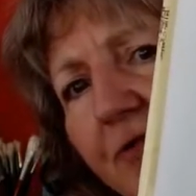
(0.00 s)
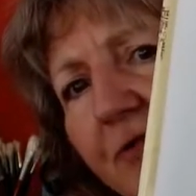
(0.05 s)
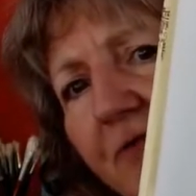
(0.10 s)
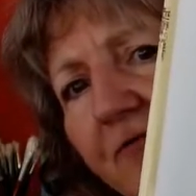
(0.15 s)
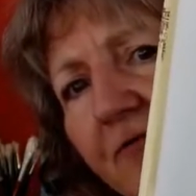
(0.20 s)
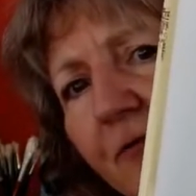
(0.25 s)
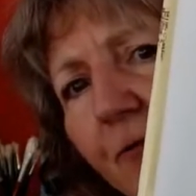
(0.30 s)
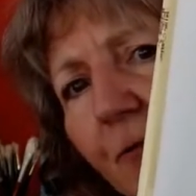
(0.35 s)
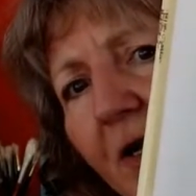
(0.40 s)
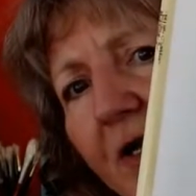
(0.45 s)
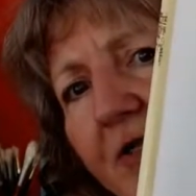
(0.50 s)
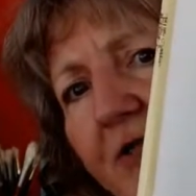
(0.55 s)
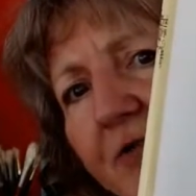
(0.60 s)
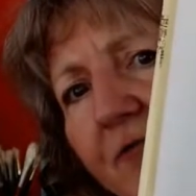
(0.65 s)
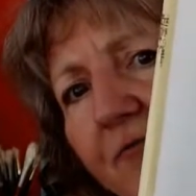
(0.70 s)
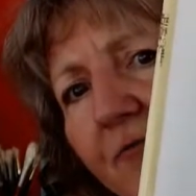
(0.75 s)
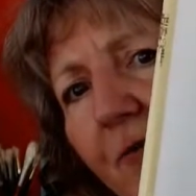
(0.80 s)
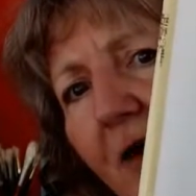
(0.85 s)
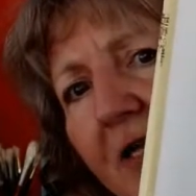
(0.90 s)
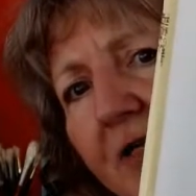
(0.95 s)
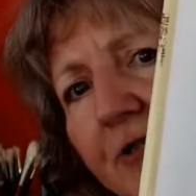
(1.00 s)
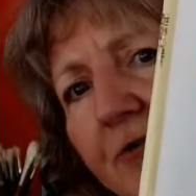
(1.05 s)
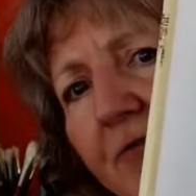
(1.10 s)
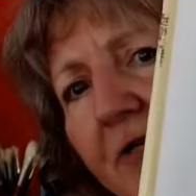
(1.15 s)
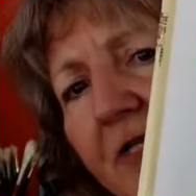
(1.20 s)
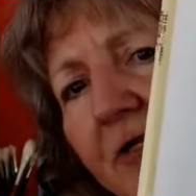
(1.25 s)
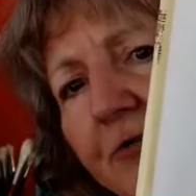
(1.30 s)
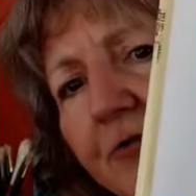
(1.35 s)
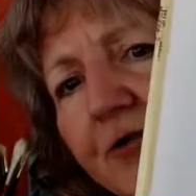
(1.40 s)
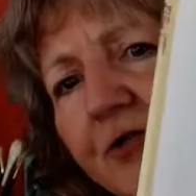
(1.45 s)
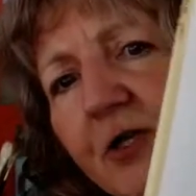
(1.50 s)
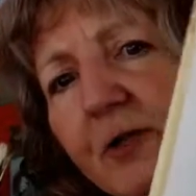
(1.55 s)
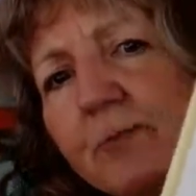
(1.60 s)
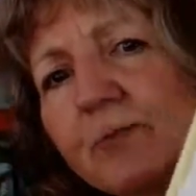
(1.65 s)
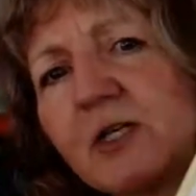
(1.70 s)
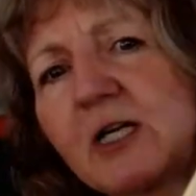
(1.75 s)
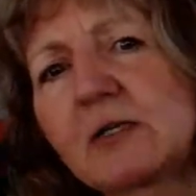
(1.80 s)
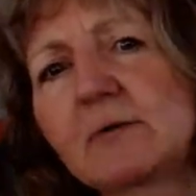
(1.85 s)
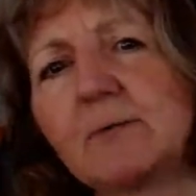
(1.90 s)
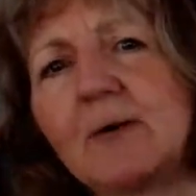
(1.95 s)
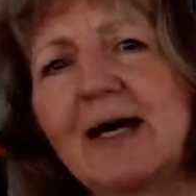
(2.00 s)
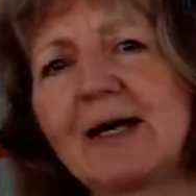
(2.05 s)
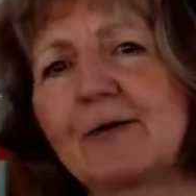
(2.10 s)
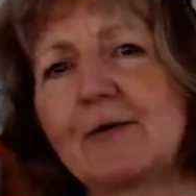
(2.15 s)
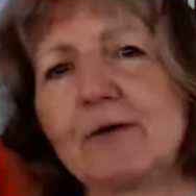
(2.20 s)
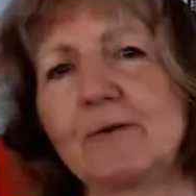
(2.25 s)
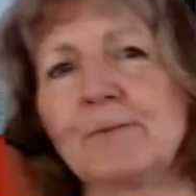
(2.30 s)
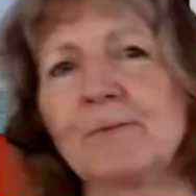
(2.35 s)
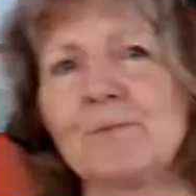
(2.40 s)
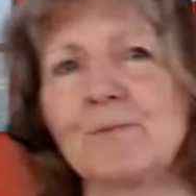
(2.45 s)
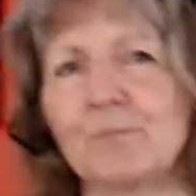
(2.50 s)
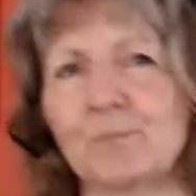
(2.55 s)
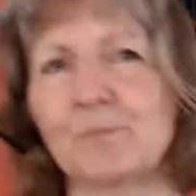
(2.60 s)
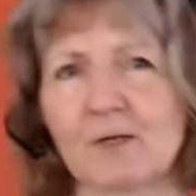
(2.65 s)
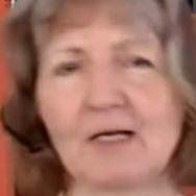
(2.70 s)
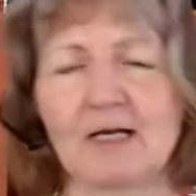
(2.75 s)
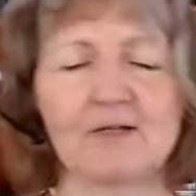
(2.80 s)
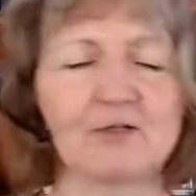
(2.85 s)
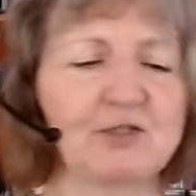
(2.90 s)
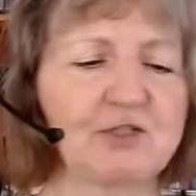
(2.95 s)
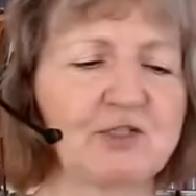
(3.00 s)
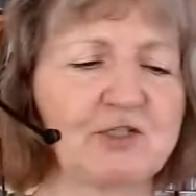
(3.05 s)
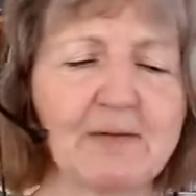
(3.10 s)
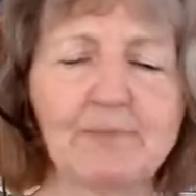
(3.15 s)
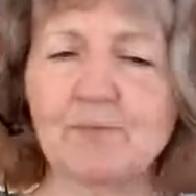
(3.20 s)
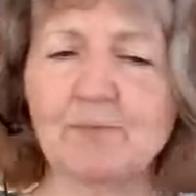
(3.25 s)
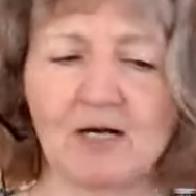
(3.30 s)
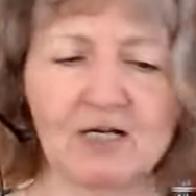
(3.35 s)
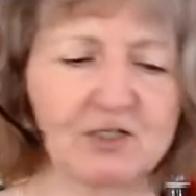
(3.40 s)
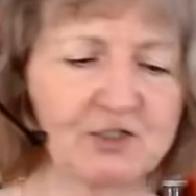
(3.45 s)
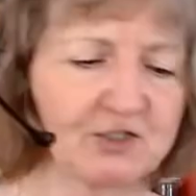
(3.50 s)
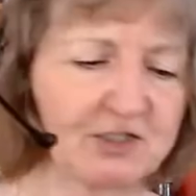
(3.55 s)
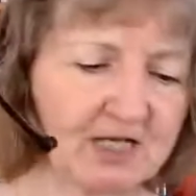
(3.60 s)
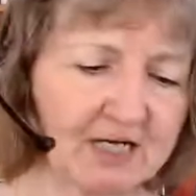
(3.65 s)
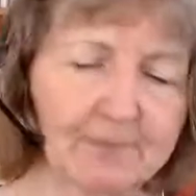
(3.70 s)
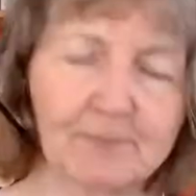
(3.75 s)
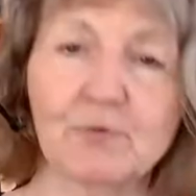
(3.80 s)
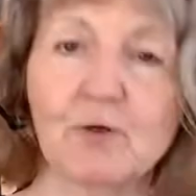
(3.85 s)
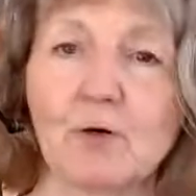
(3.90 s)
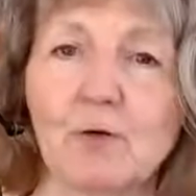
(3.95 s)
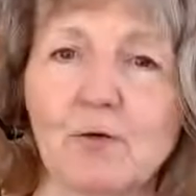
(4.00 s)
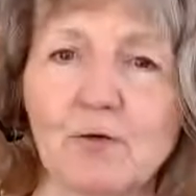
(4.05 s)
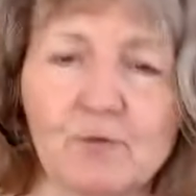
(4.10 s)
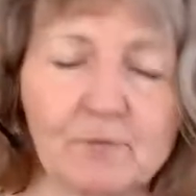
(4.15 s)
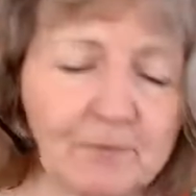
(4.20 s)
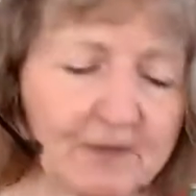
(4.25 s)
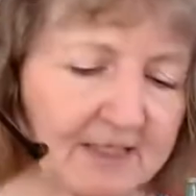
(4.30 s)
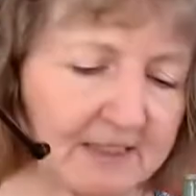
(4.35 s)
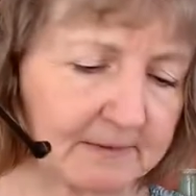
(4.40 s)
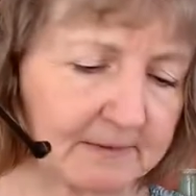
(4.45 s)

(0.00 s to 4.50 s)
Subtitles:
different ways of rendering your subject matter, step by step, the whole bit.